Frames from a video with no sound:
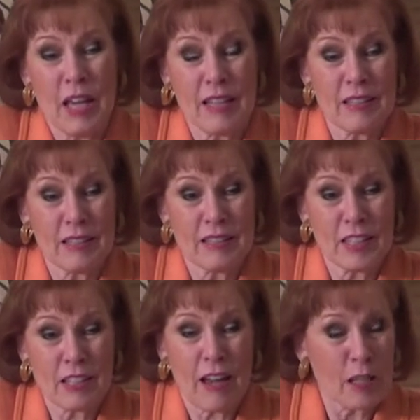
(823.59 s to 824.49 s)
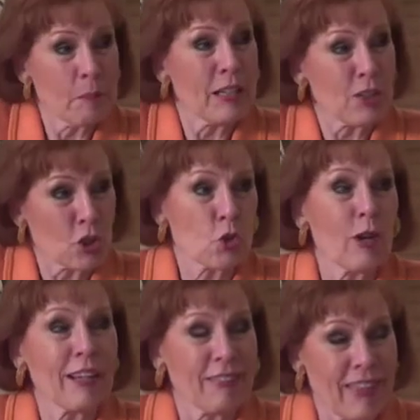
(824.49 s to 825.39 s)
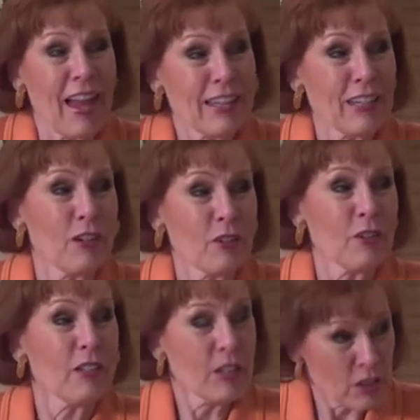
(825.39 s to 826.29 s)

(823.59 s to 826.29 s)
And this guy had made his trek that year